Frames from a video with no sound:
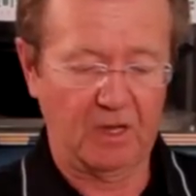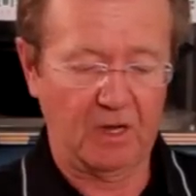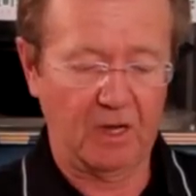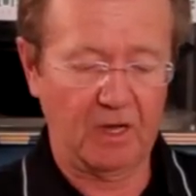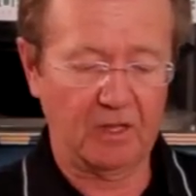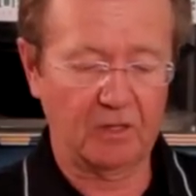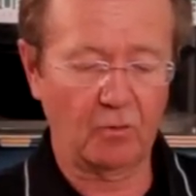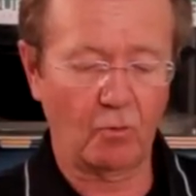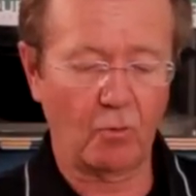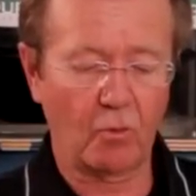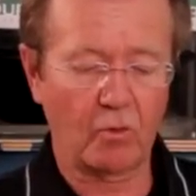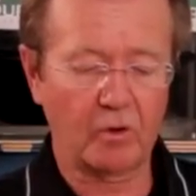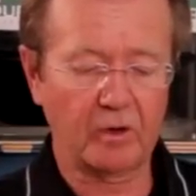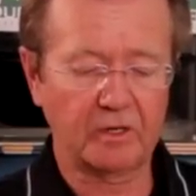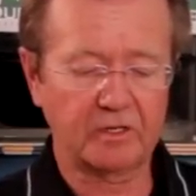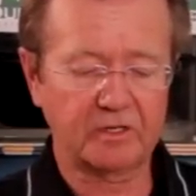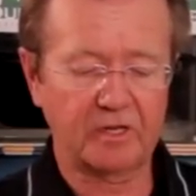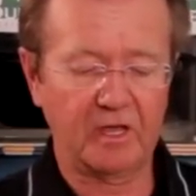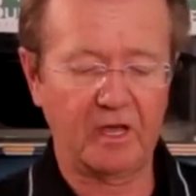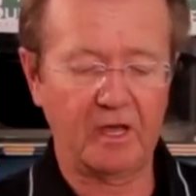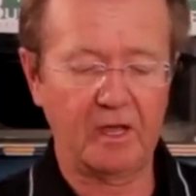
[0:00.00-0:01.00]
And the
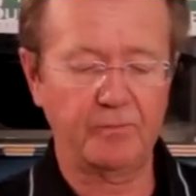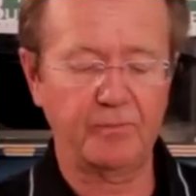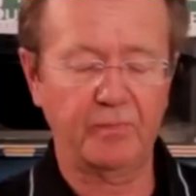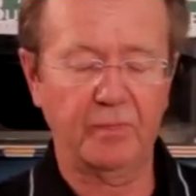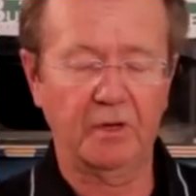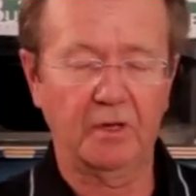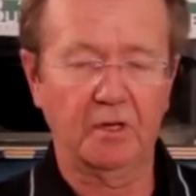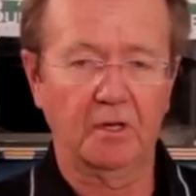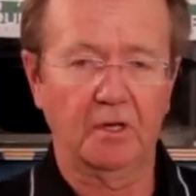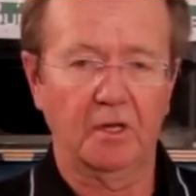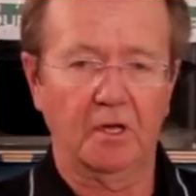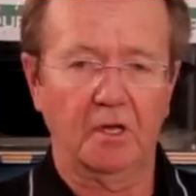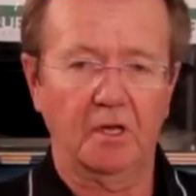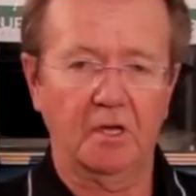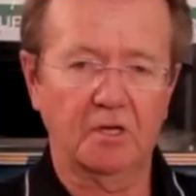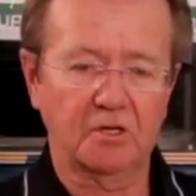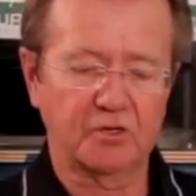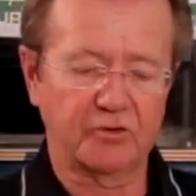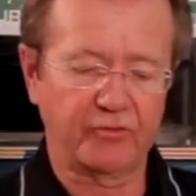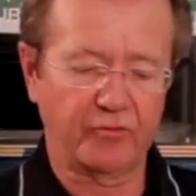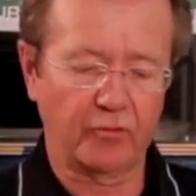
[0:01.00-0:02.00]
warning tape
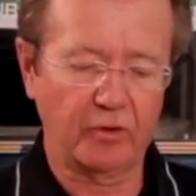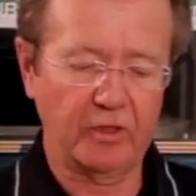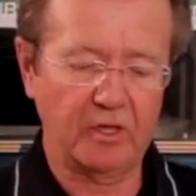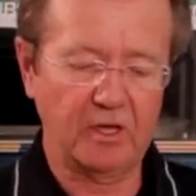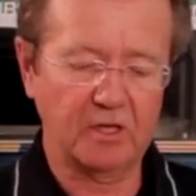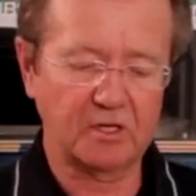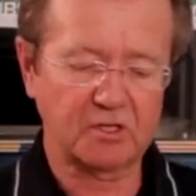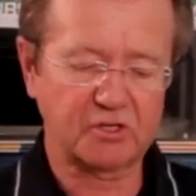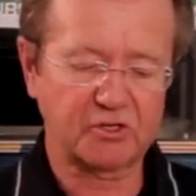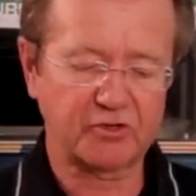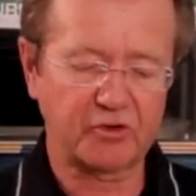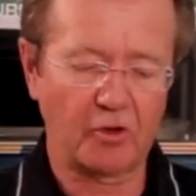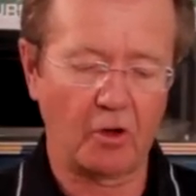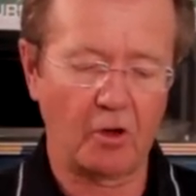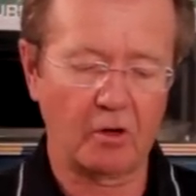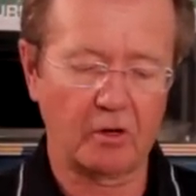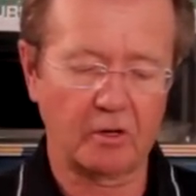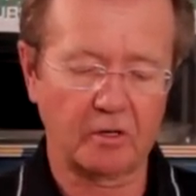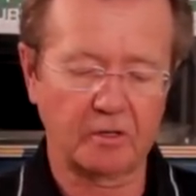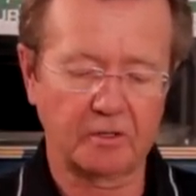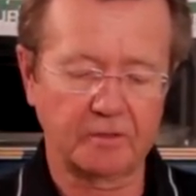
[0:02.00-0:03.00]
is for the
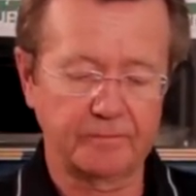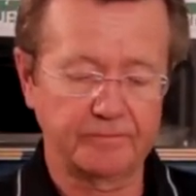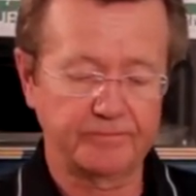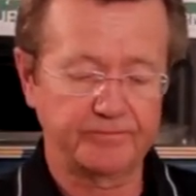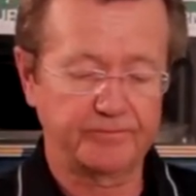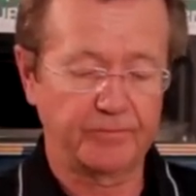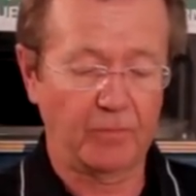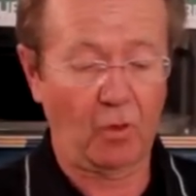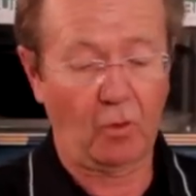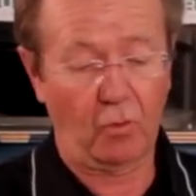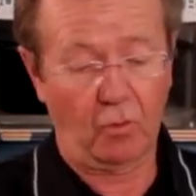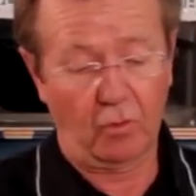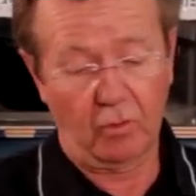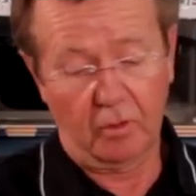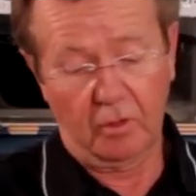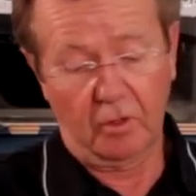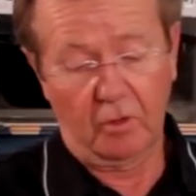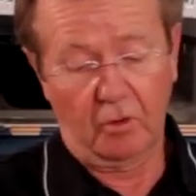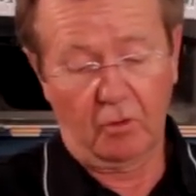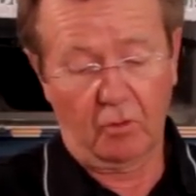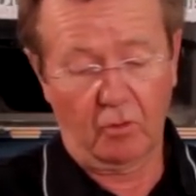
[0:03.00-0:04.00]
installer
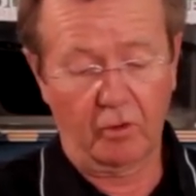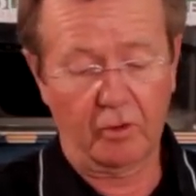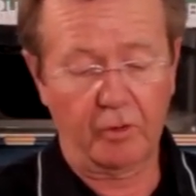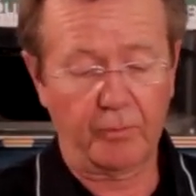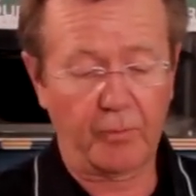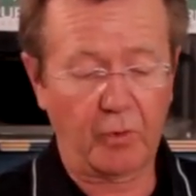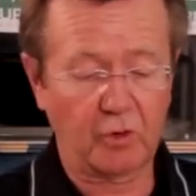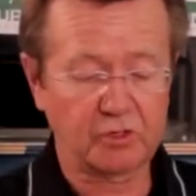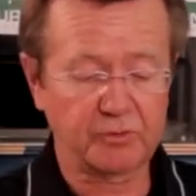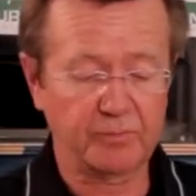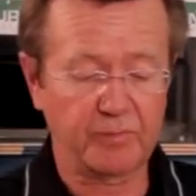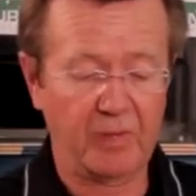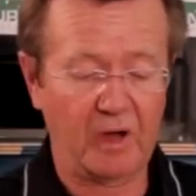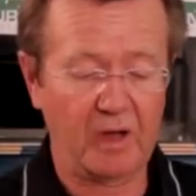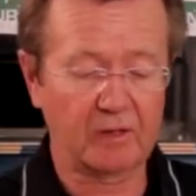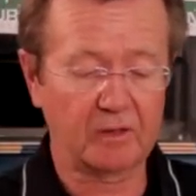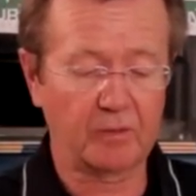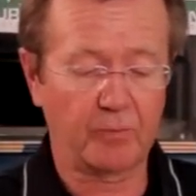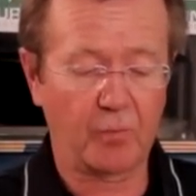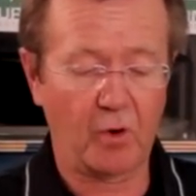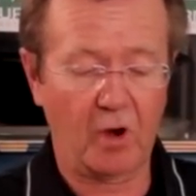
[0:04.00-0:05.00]
or the person
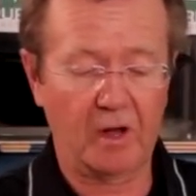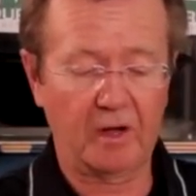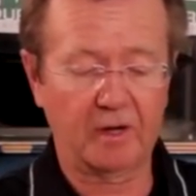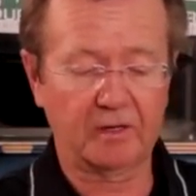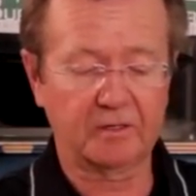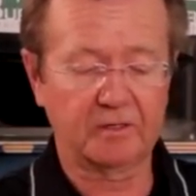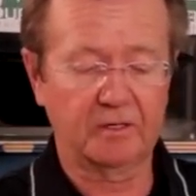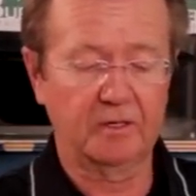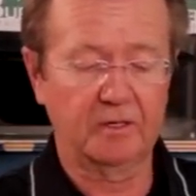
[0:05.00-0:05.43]
buying the product